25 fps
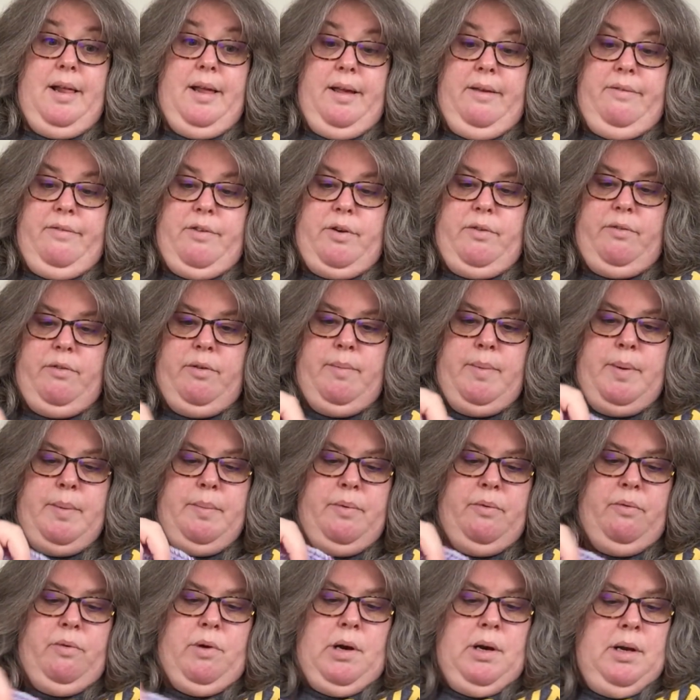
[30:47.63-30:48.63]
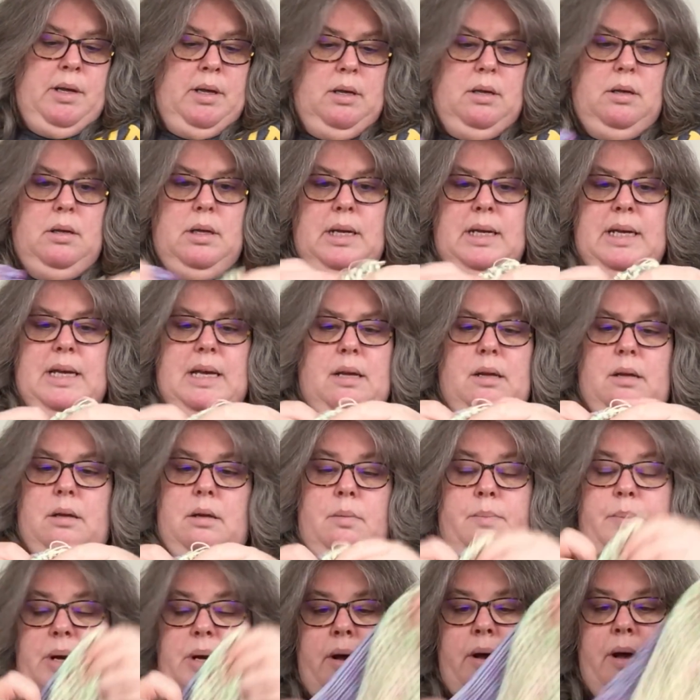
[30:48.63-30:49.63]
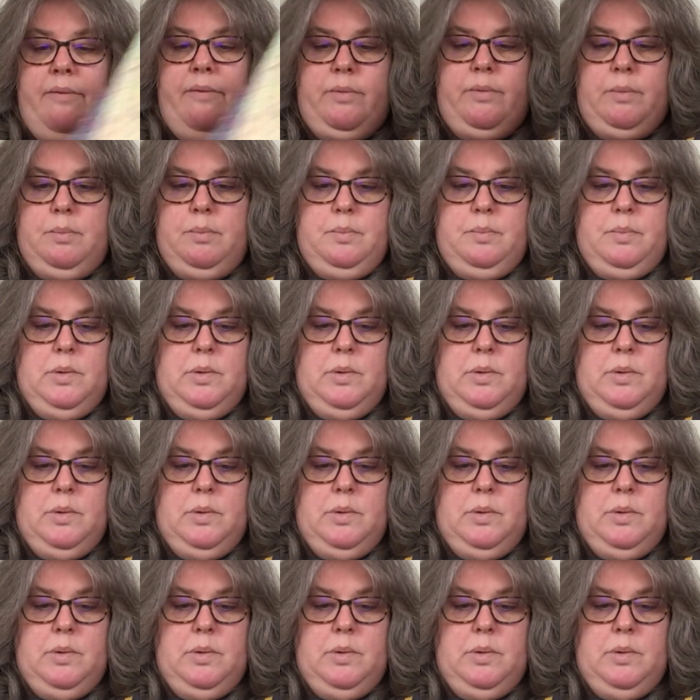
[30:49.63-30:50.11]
if I remember rightly. But I haven't